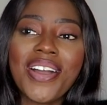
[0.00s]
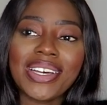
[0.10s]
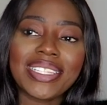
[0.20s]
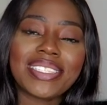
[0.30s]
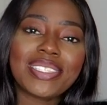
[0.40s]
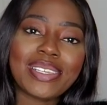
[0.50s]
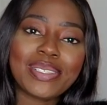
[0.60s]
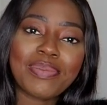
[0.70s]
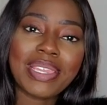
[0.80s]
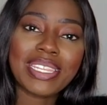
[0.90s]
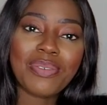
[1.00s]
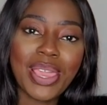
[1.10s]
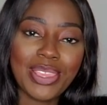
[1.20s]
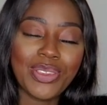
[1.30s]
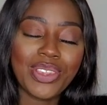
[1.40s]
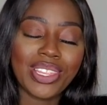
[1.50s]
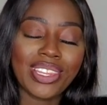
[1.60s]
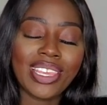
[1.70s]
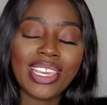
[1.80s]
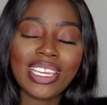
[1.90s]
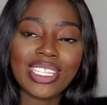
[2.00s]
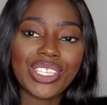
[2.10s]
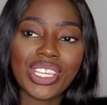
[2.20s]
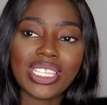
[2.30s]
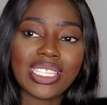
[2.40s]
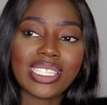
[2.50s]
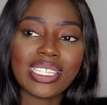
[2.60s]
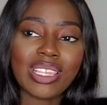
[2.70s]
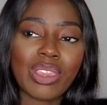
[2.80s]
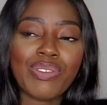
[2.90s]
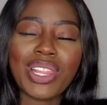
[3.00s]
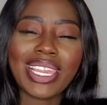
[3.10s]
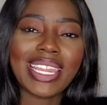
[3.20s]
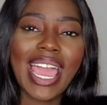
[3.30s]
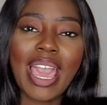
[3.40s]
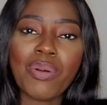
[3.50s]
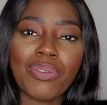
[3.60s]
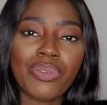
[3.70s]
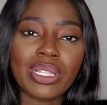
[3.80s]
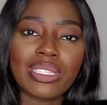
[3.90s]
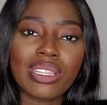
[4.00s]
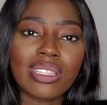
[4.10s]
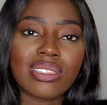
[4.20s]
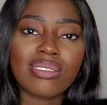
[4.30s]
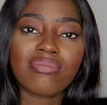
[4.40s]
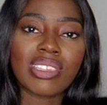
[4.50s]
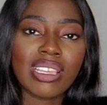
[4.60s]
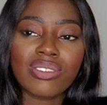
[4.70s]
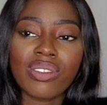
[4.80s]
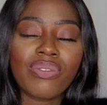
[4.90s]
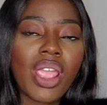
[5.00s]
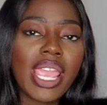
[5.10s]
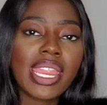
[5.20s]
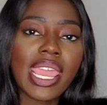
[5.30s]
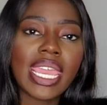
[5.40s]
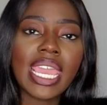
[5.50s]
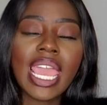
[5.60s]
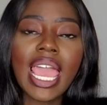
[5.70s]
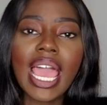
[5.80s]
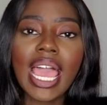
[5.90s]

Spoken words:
on social media, where you can just, they'll give you like an hour, for instance, say it's on a Friday,